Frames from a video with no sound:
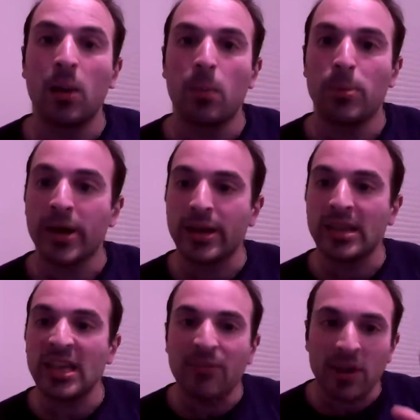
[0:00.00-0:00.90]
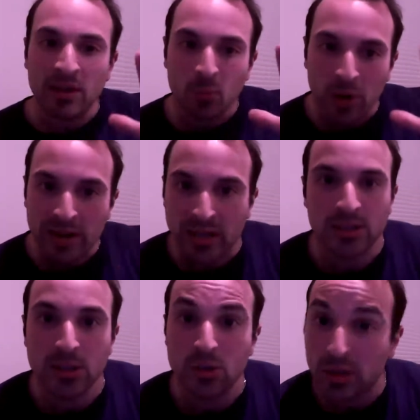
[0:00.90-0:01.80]
But even when Nick
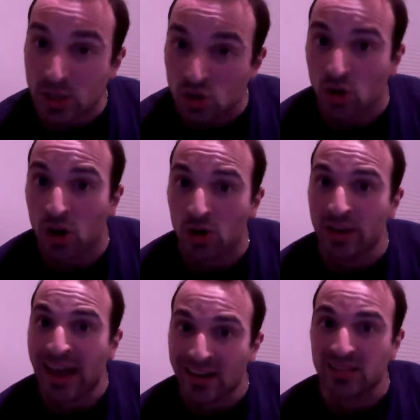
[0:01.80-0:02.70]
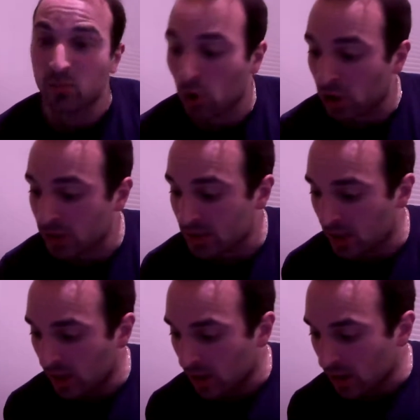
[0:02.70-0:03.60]
Suzuki struggled at his worst,
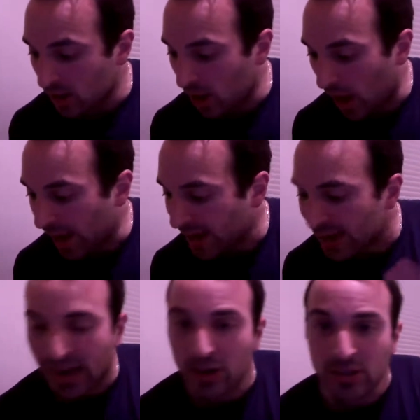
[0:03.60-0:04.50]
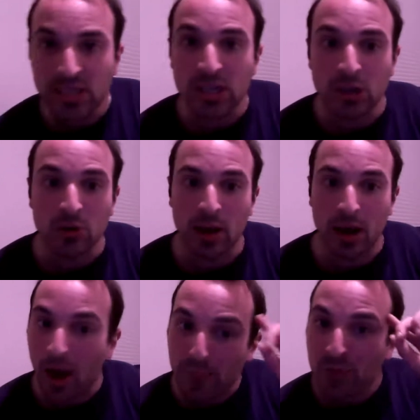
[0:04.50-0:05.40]
I can guarantee you,
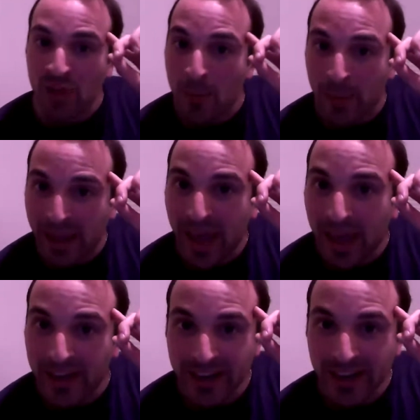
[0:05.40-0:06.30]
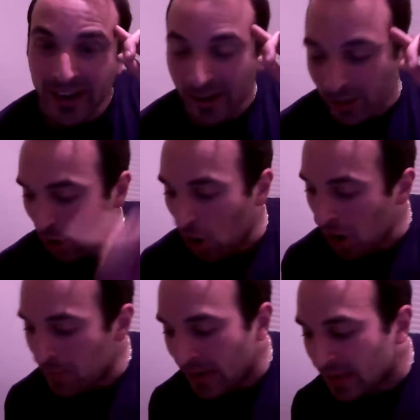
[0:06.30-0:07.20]
off the top of my head, there
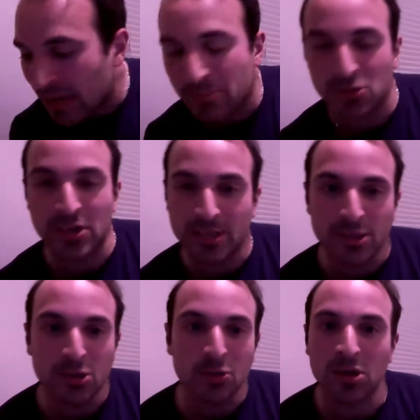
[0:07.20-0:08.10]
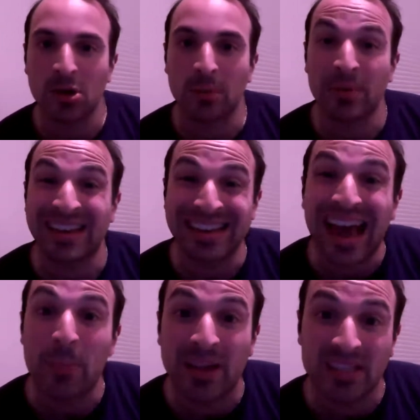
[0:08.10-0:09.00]
aren't many games where Nick Suzuki only played
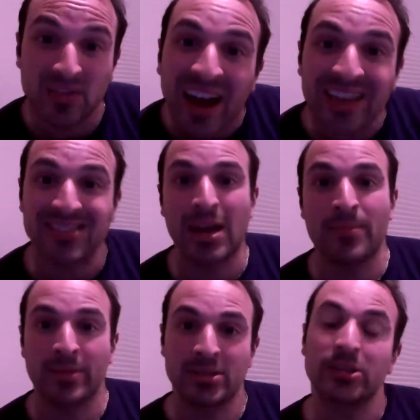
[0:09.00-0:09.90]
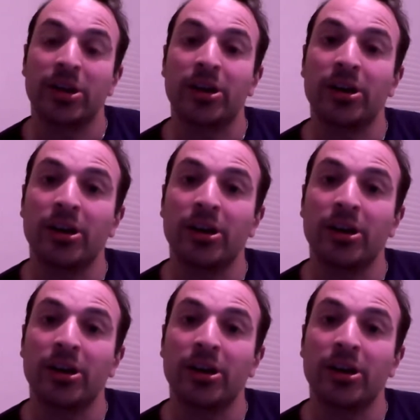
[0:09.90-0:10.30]
9 minutes of ice time this year.